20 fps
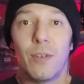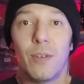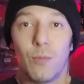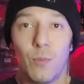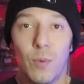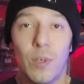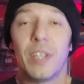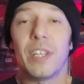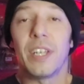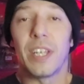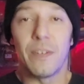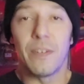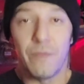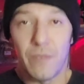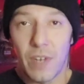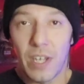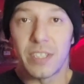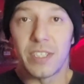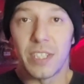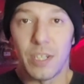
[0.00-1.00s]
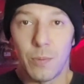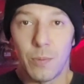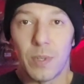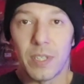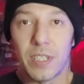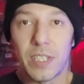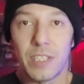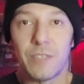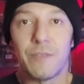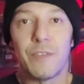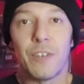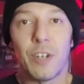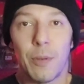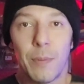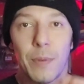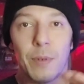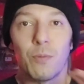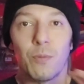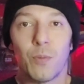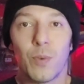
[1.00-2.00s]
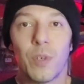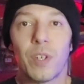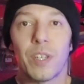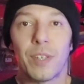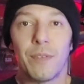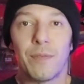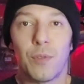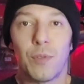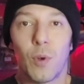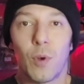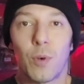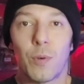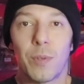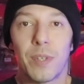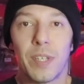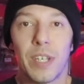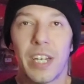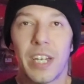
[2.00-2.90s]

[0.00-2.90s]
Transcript: really invested with this film and really floored with it.